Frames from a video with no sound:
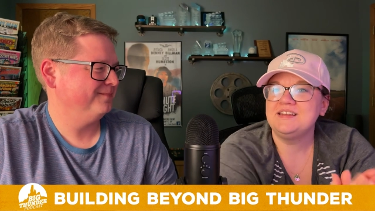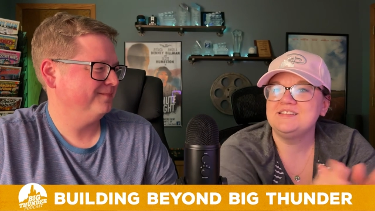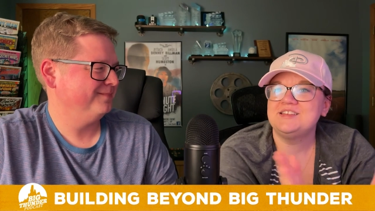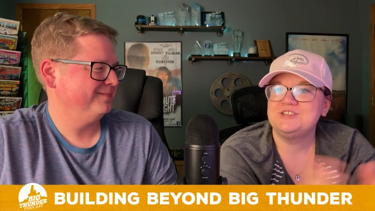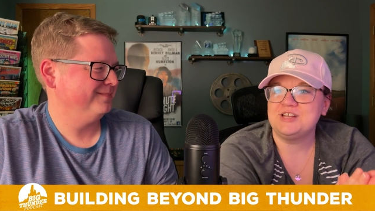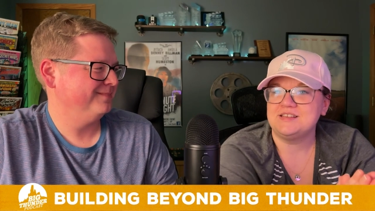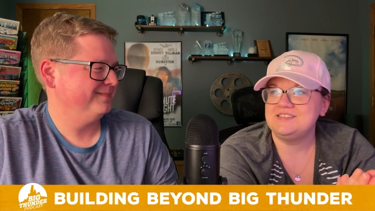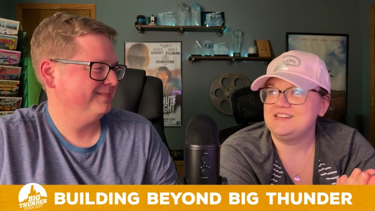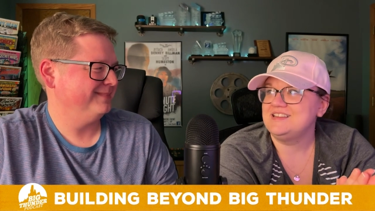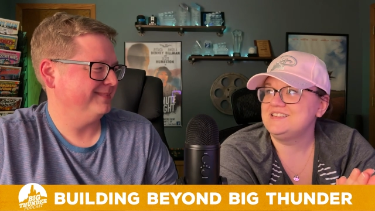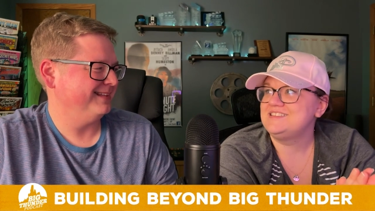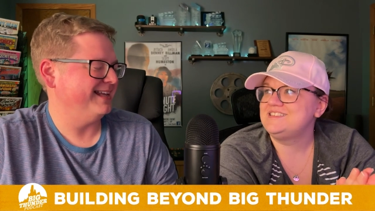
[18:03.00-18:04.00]
Speaker 1: needs
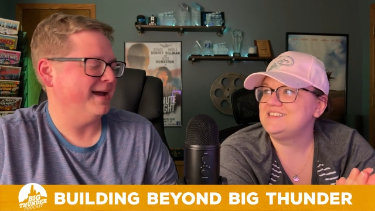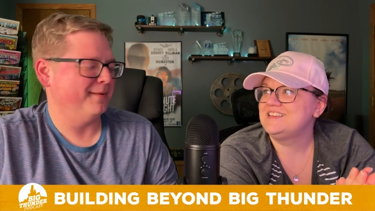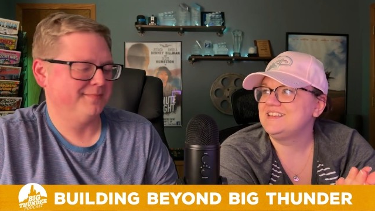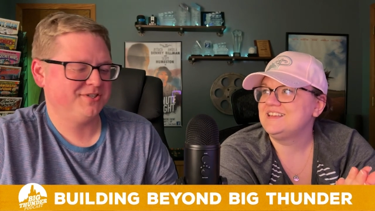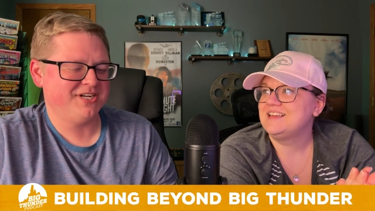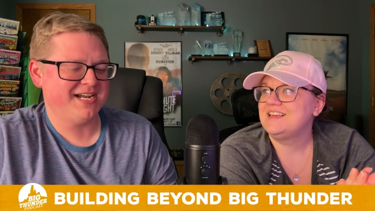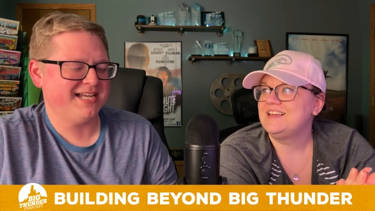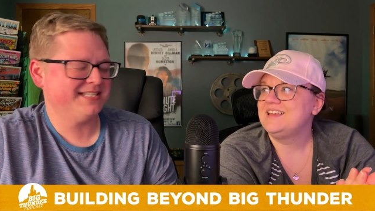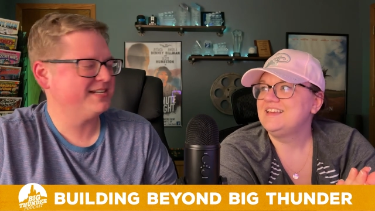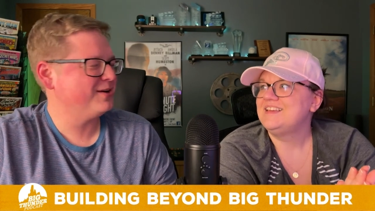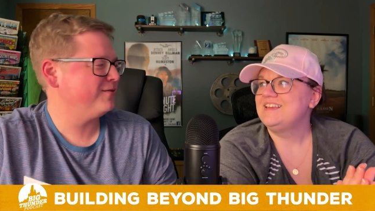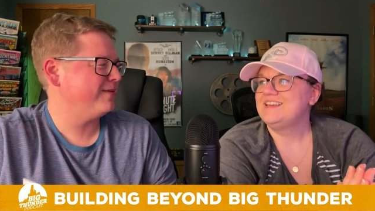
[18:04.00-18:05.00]
justice.
Speaker 2: Yep. She
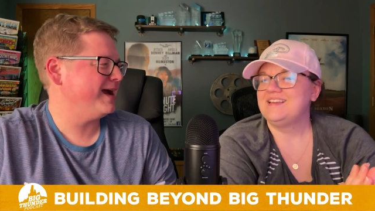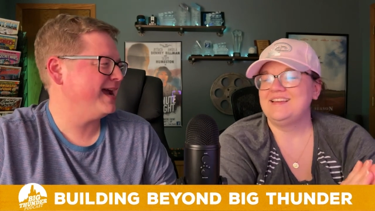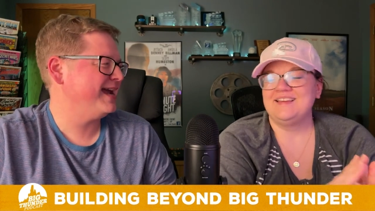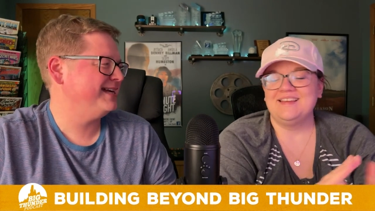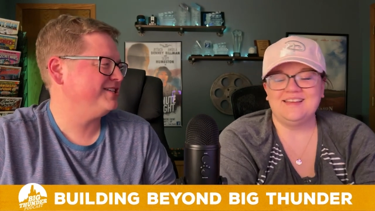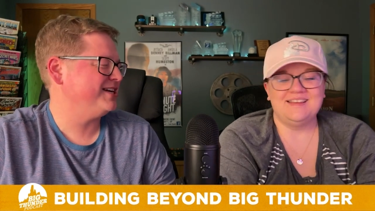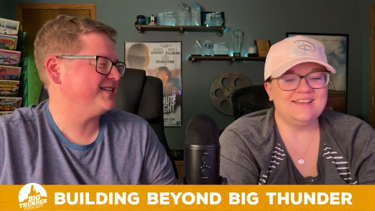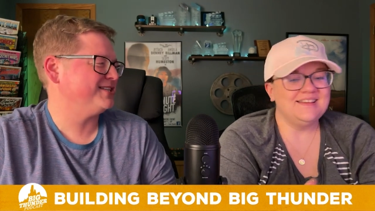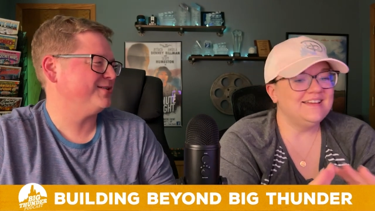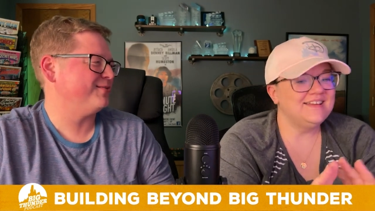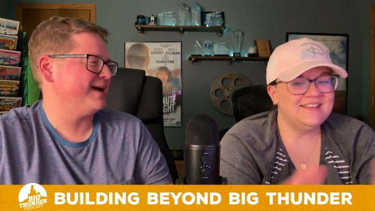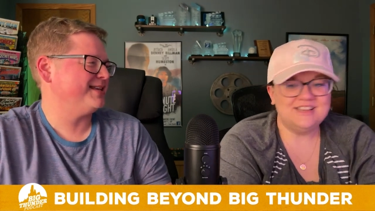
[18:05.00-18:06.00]
has no ride. She has
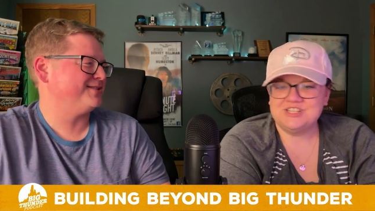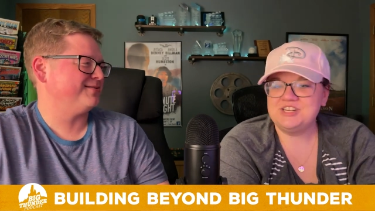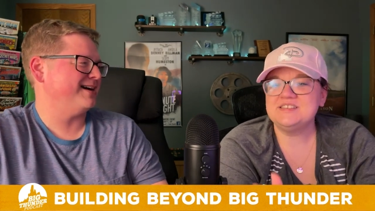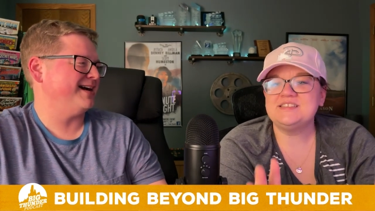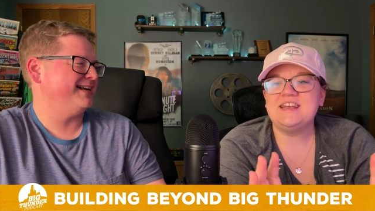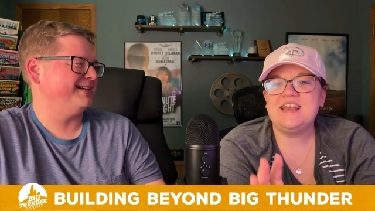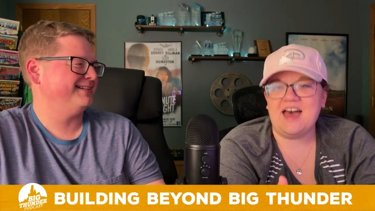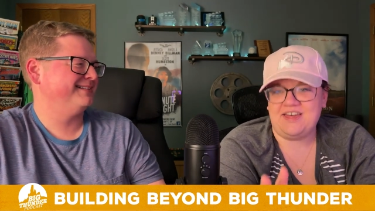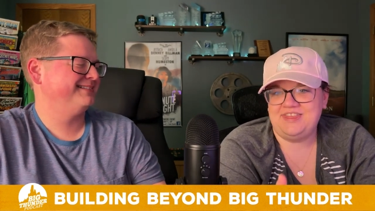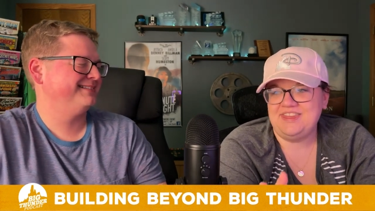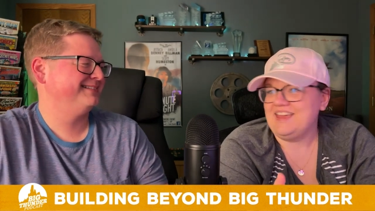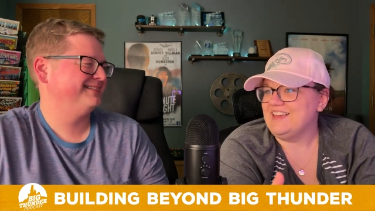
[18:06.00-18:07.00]
no restaurant. She has
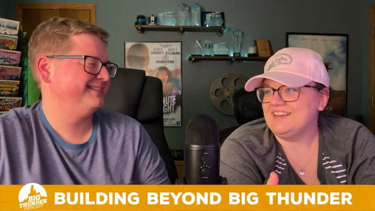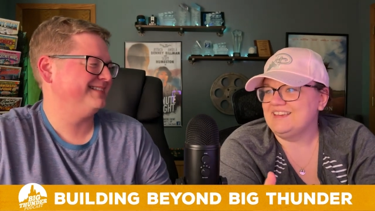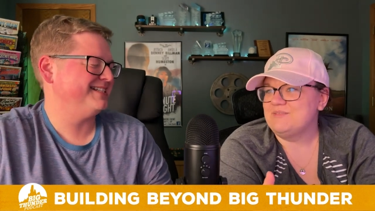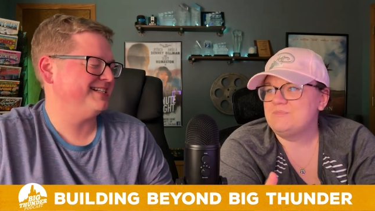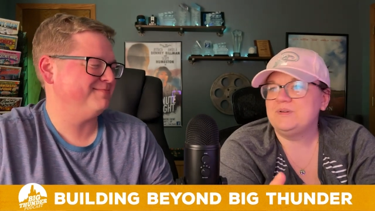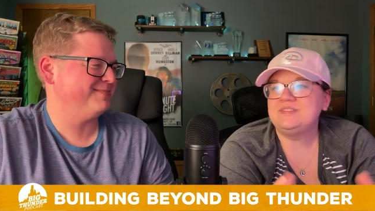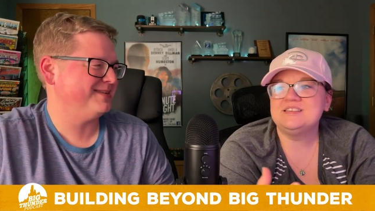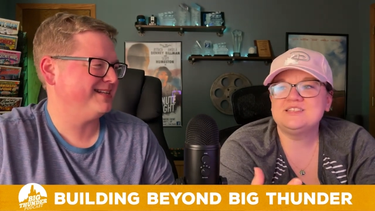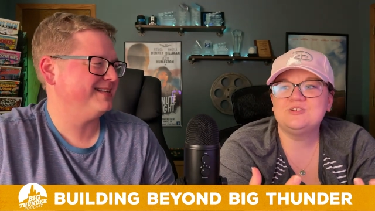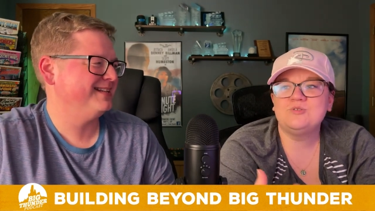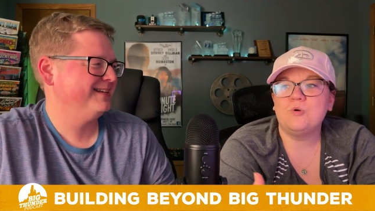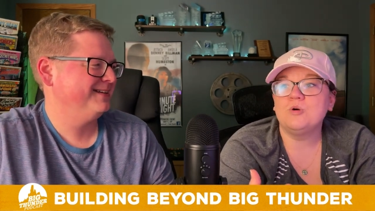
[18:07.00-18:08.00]
Speaker 1: nothing she, but
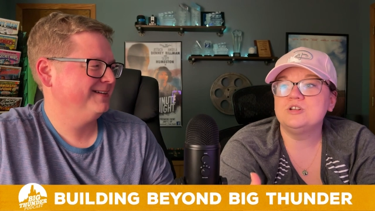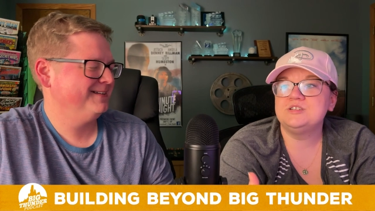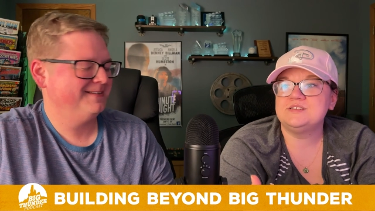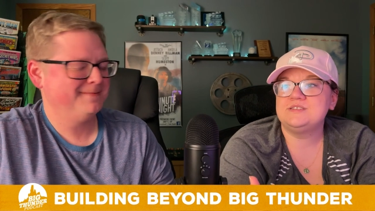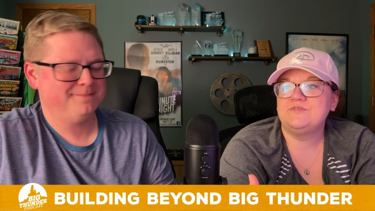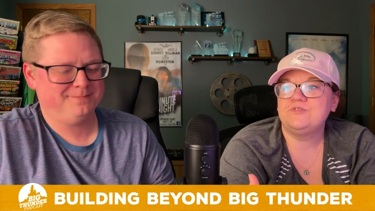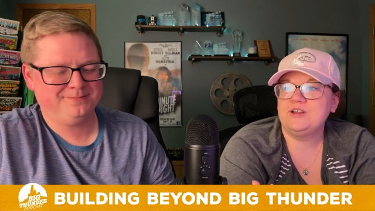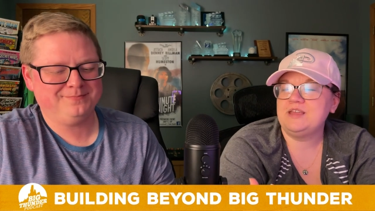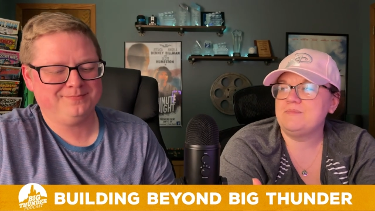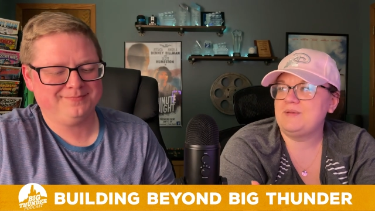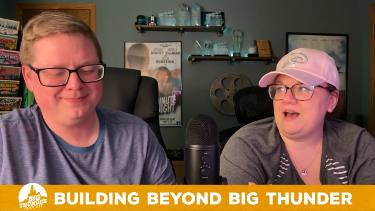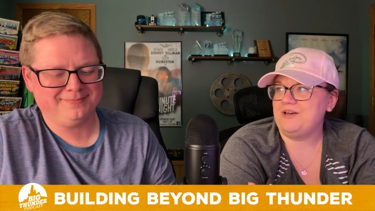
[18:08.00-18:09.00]
this gorgeous
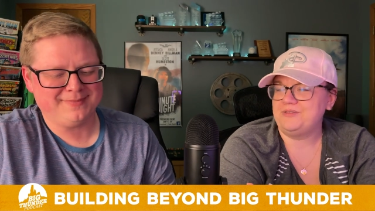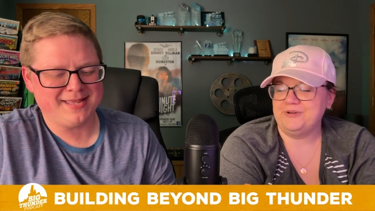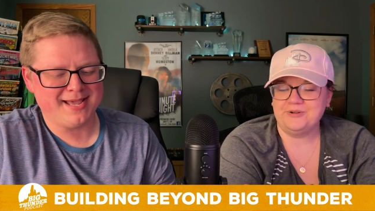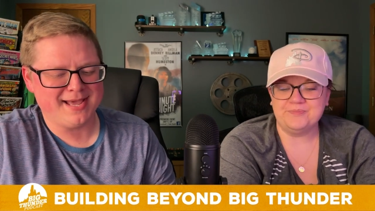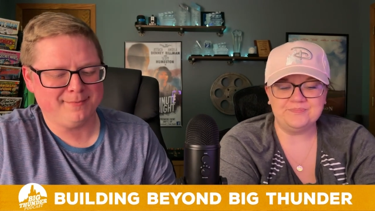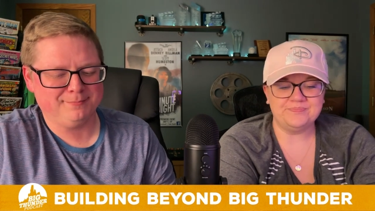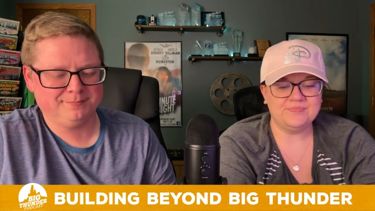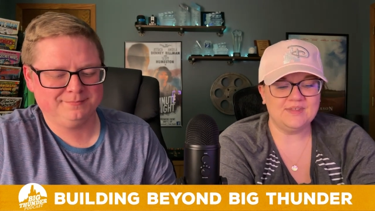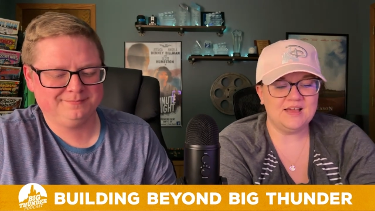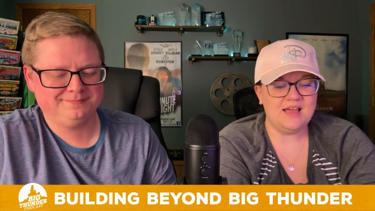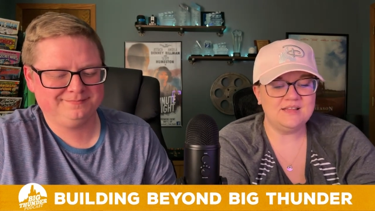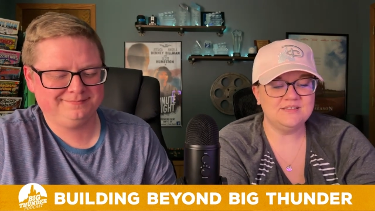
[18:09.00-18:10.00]
freaking bathroom. Yeah.
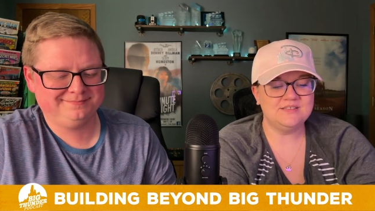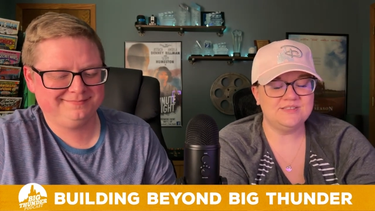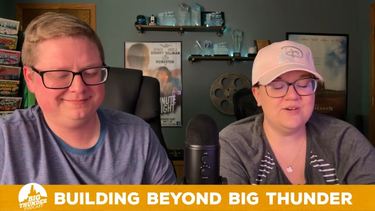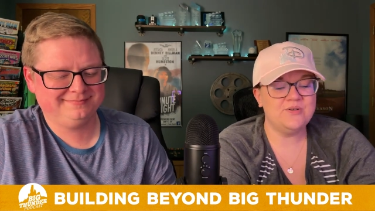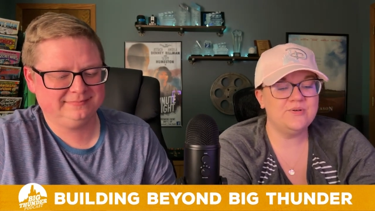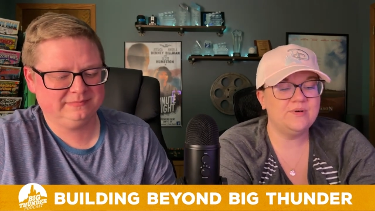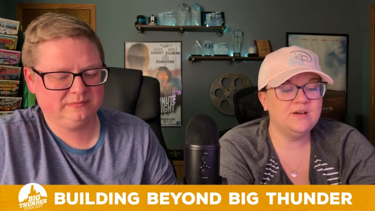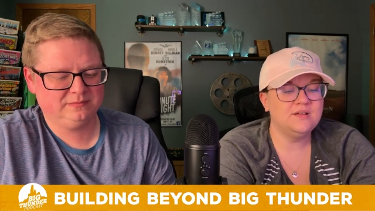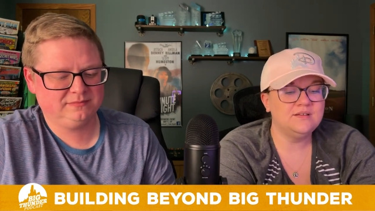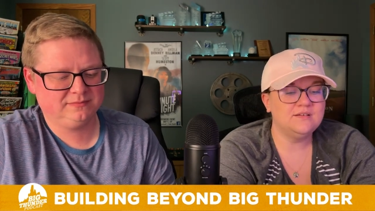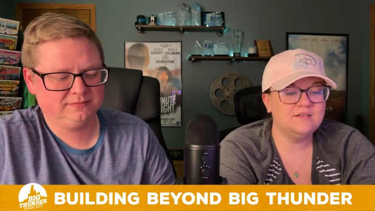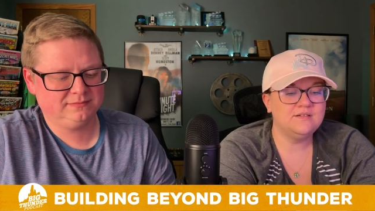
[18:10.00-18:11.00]
And so
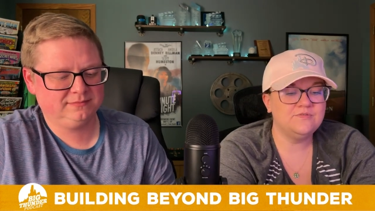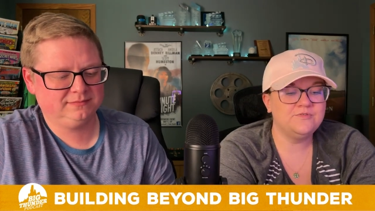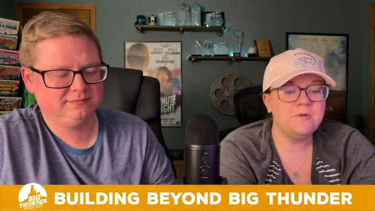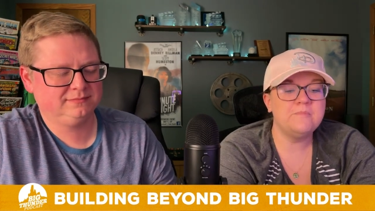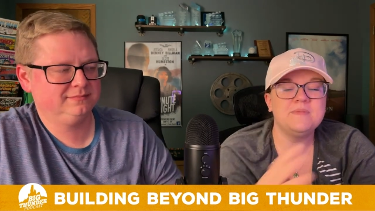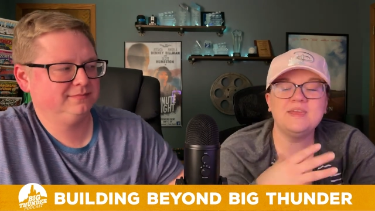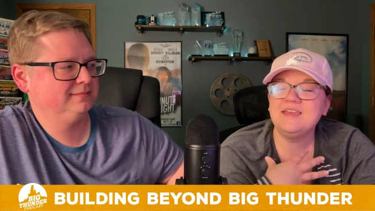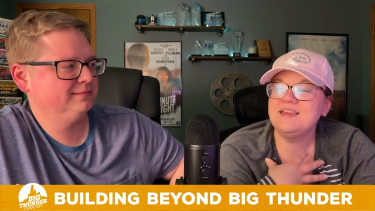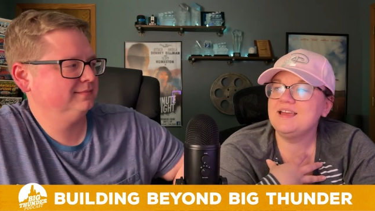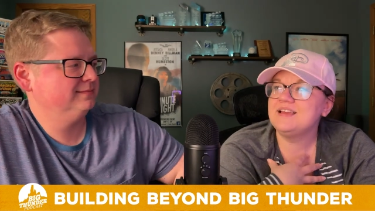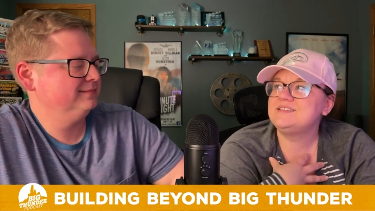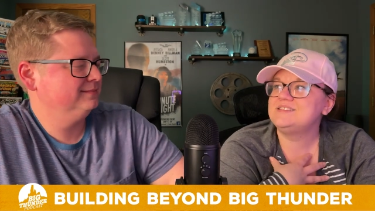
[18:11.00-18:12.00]
for
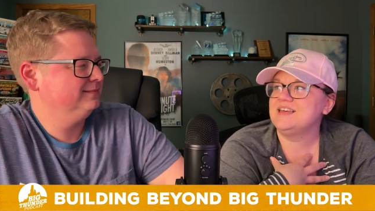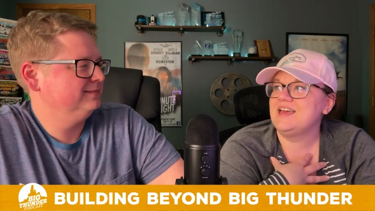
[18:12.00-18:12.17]
me, it's